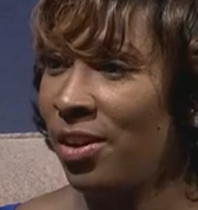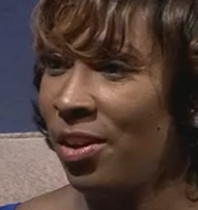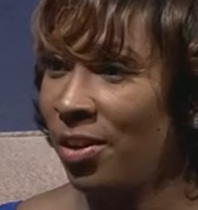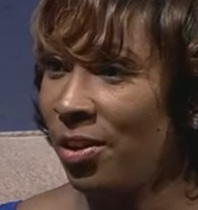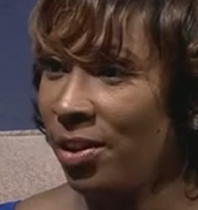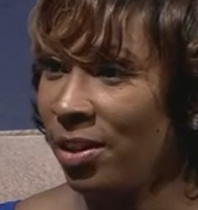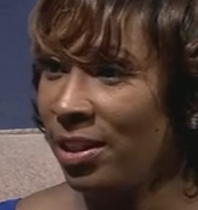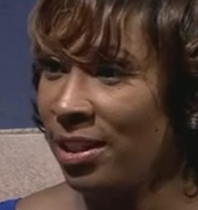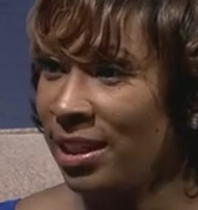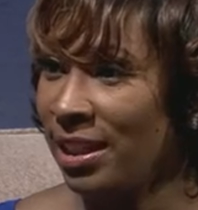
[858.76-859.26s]

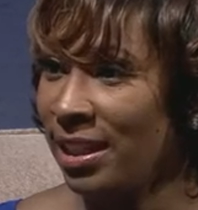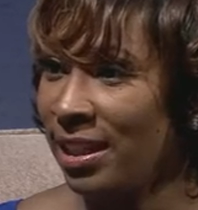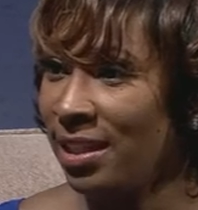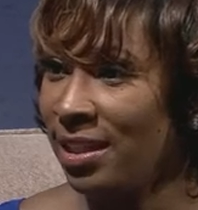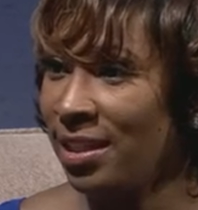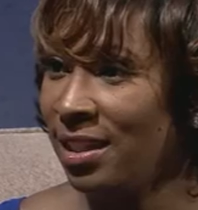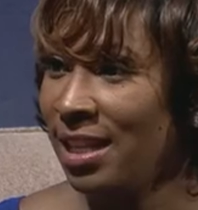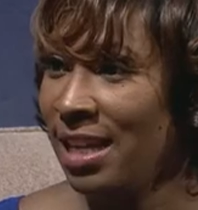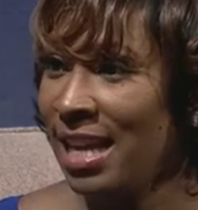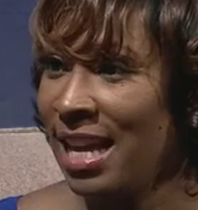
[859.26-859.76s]
early.
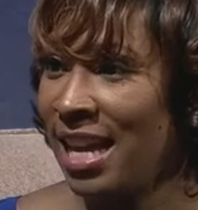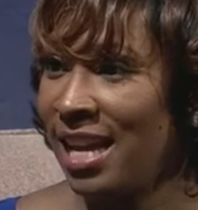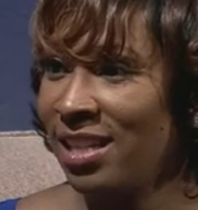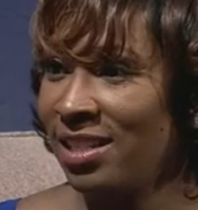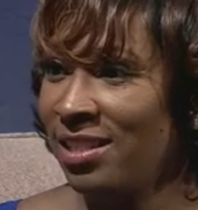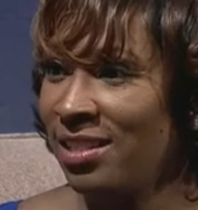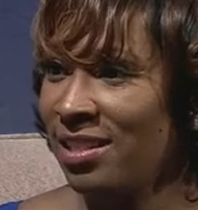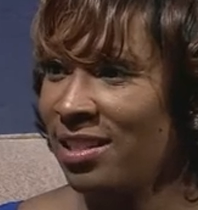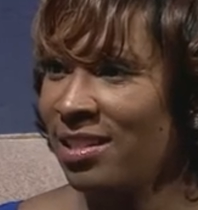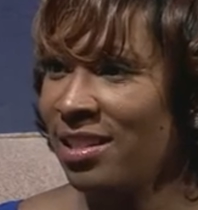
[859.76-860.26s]

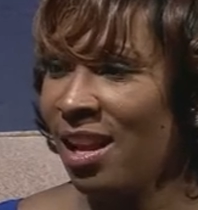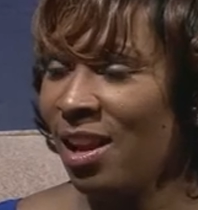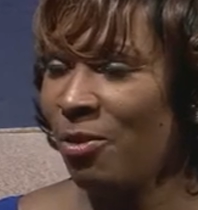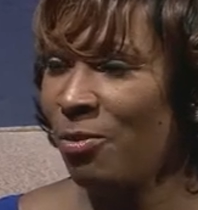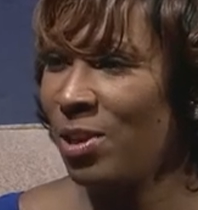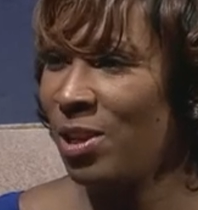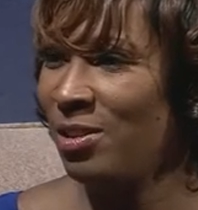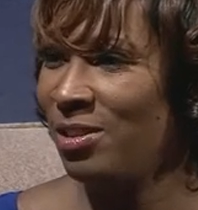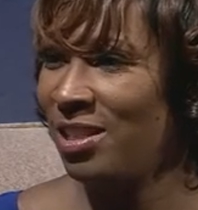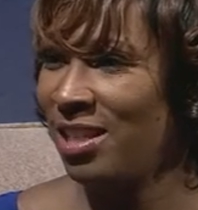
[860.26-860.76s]
It's just like
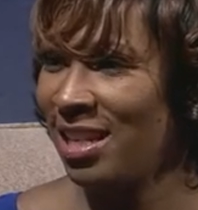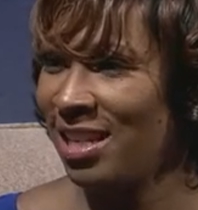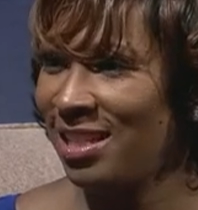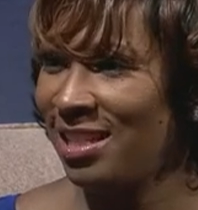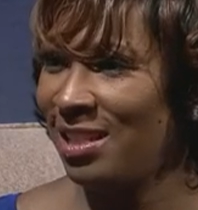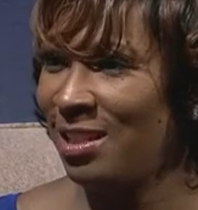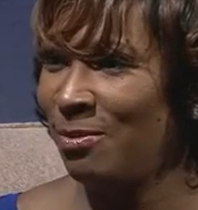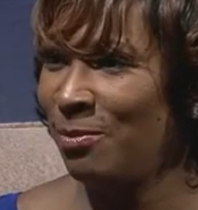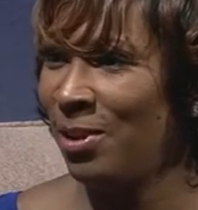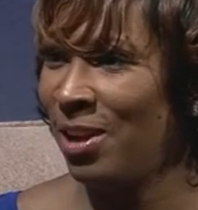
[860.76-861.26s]
when you teach
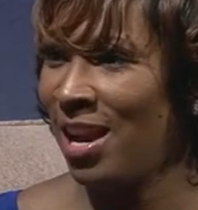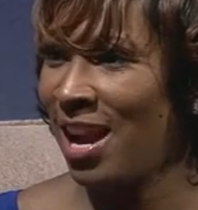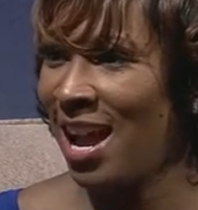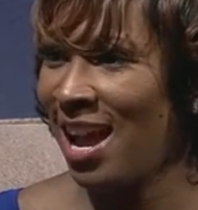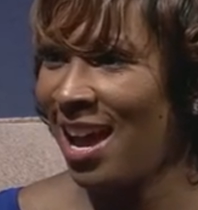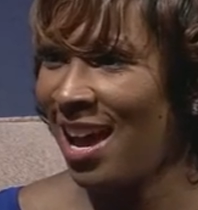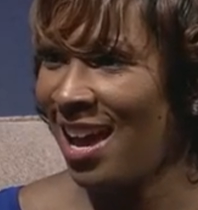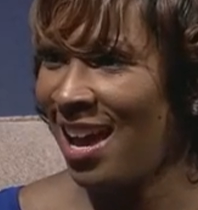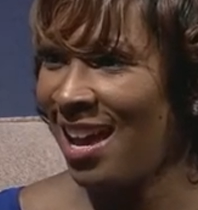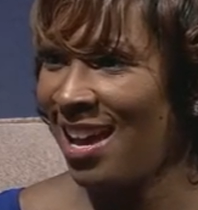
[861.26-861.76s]
them their
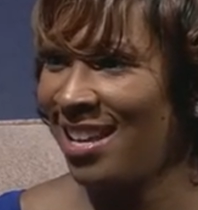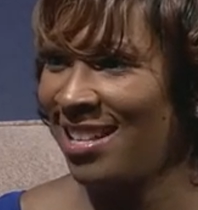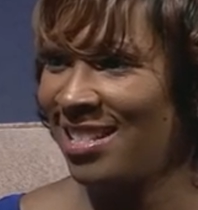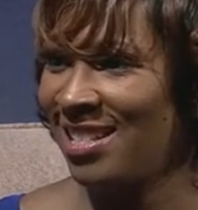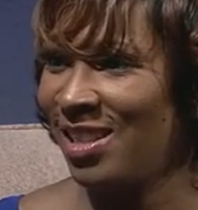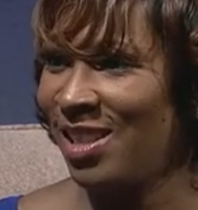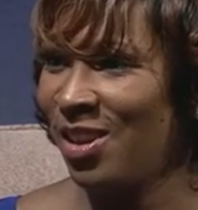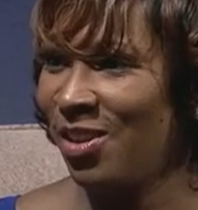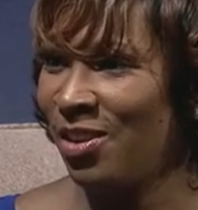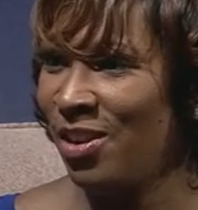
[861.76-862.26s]
eyes
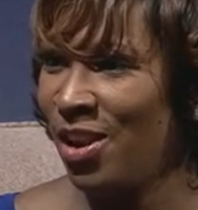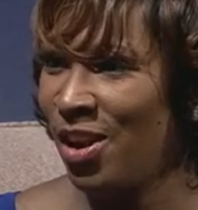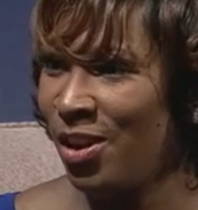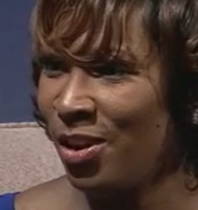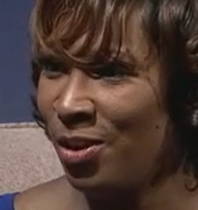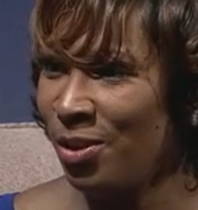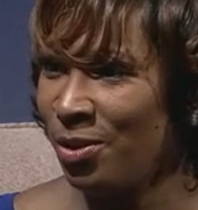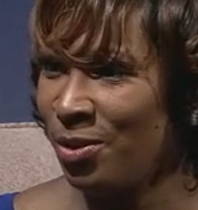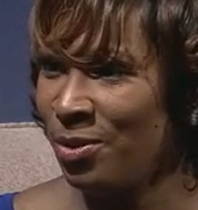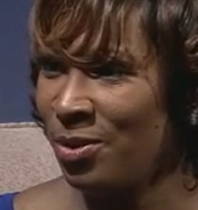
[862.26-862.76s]
and their
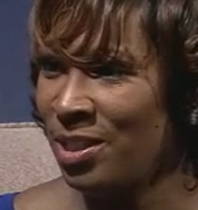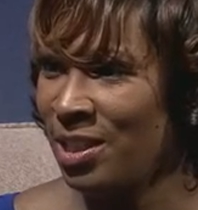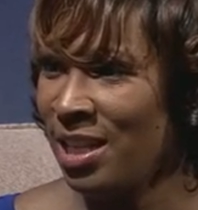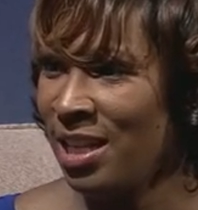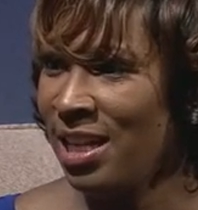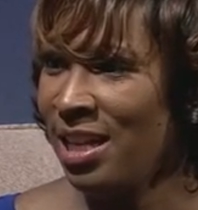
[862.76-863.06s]
nose.